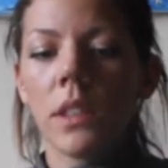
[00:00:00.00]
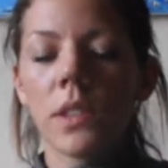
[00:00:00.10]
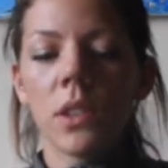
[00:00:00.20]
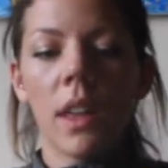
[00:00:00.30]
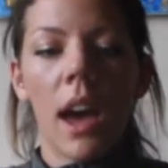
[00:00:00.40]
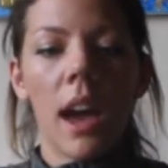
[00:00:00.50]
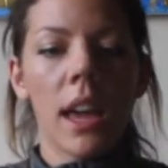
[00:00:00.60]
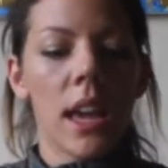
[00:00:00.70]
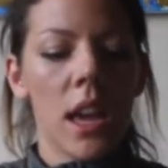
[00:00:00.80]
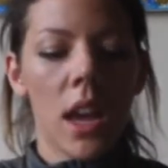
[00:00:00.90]
so that I
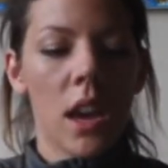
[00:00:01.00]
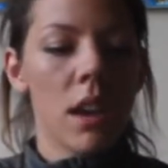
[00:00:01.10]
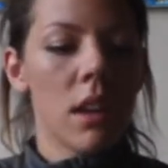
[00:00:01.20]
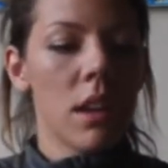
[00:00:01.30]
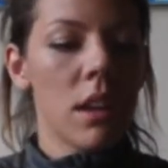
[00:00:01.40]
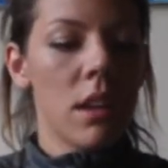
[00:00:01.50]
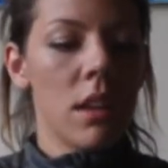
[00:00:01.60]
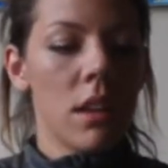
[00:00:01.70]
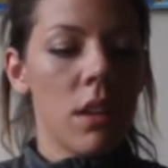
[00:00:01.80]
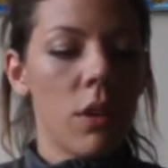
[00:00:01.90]
can
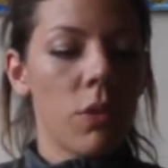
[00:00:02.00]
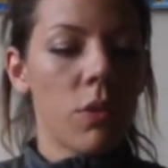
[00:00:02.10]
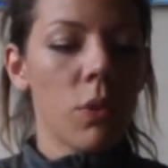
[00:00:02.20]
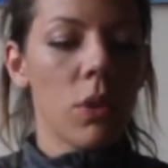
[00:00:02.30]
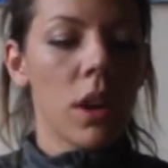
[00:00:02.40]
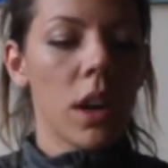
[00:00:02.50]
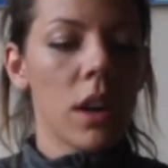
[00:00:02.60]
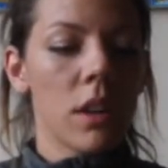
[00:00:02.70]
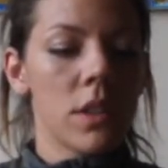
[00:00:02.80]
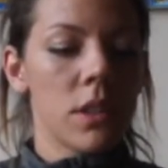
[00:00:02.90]

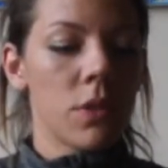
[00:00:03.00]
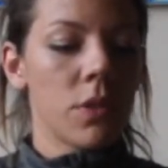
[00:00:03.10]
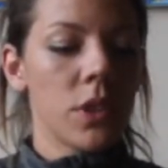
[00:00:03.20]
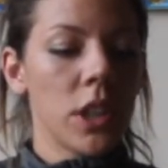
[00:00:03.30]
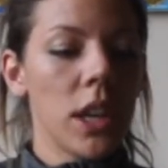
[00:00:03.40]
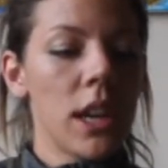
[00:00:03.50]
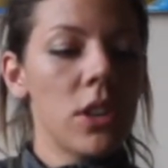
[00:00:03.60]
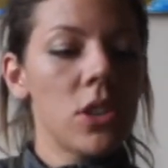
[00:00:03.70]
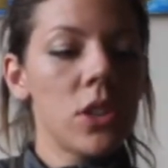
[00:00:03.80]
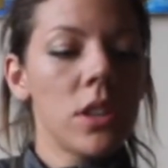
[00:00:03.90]
afford to
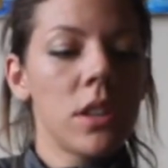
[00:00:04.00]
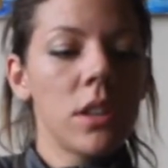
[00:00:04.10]
furnish